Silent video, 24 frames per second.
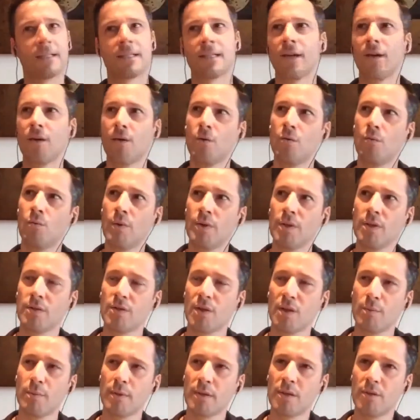So when you
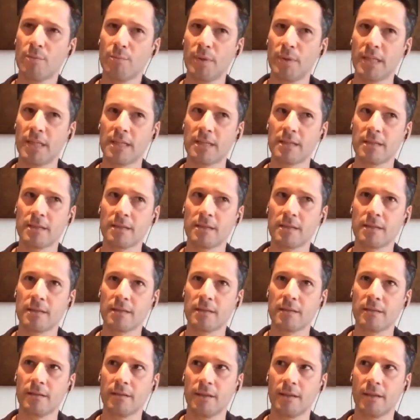talk about
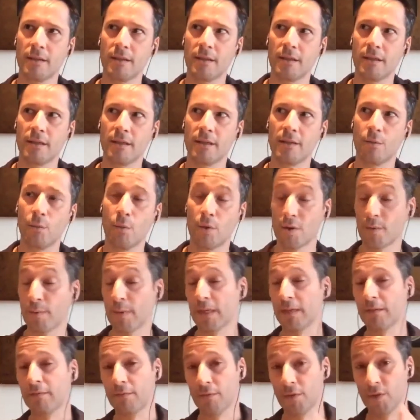competitors, what do you
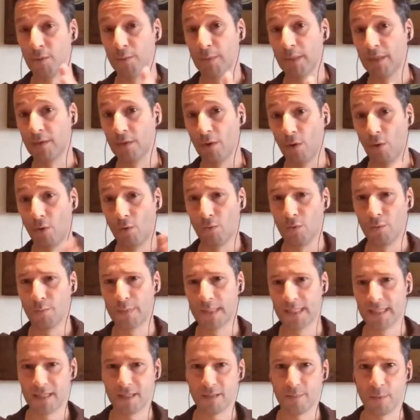mean? You mean old
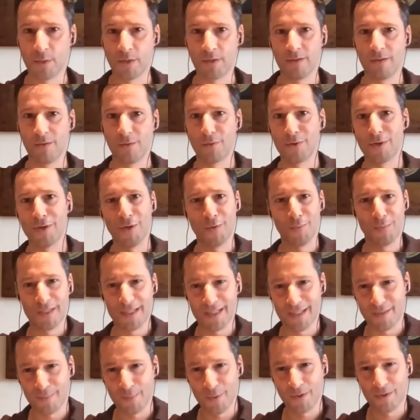business model or new
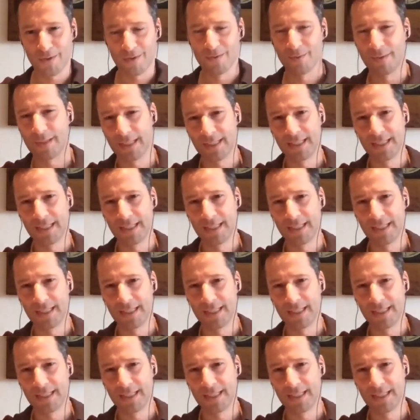business model, right?